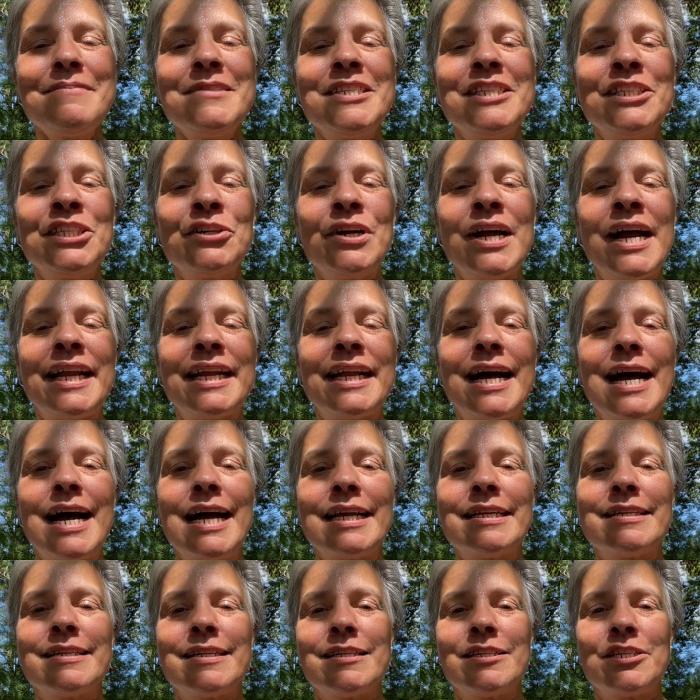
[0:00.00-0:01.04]
Your
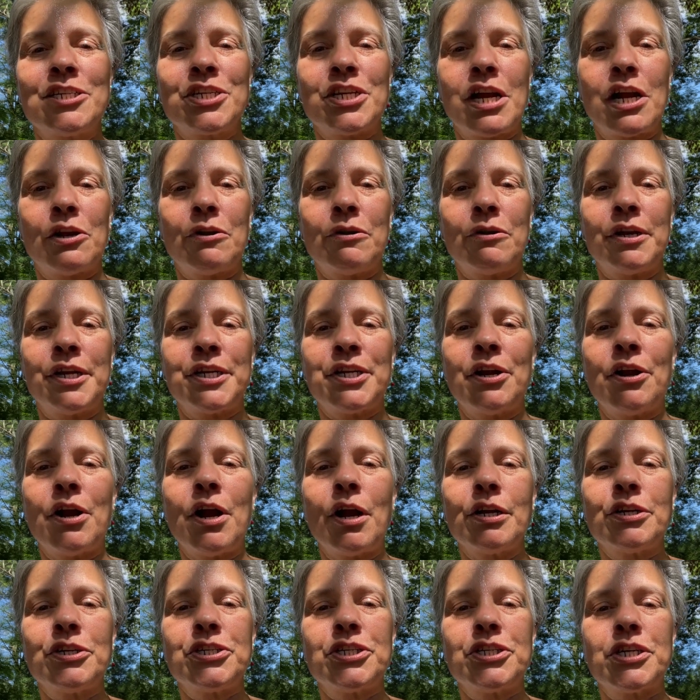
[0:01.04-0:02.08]
Anahata chakra, your
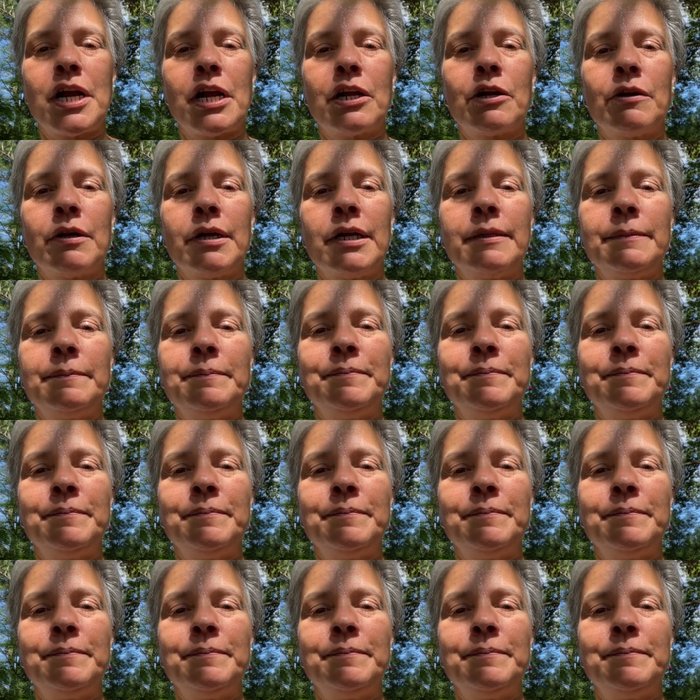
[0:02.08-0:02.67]
heart chakra.